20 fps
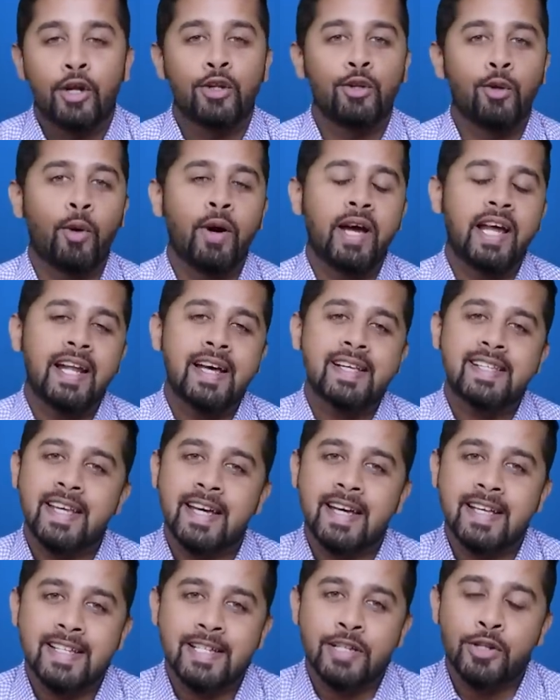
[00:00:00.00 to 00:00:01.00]
No
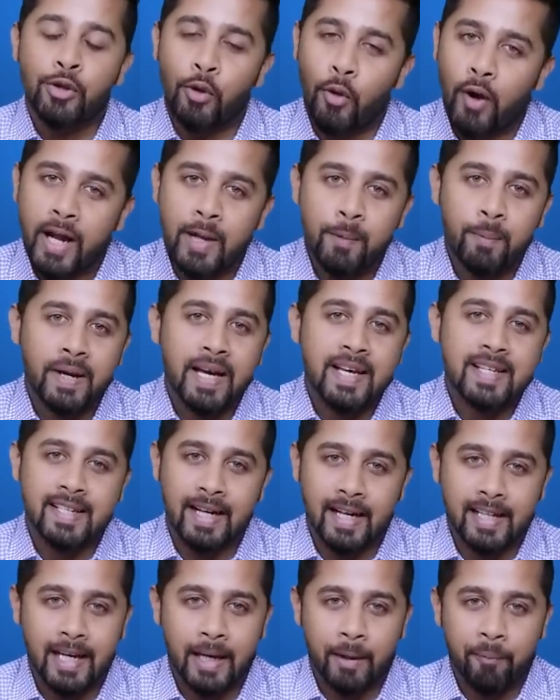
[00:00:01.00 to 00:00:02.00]
LSS, no NPS,
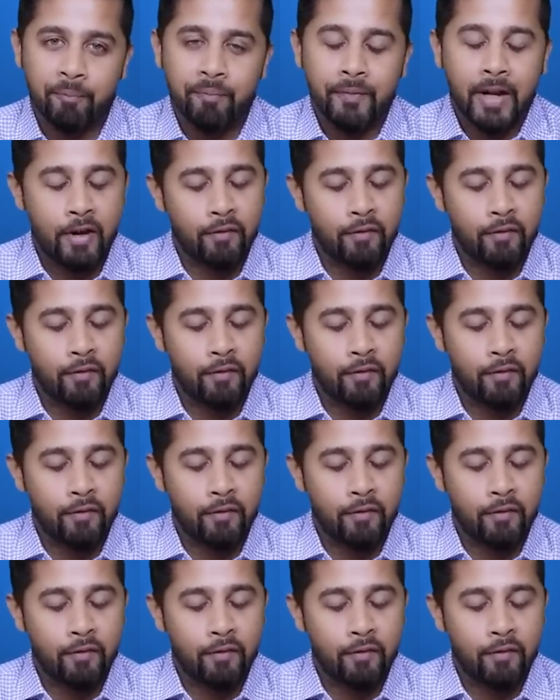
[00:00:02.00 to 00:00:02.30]
nothing.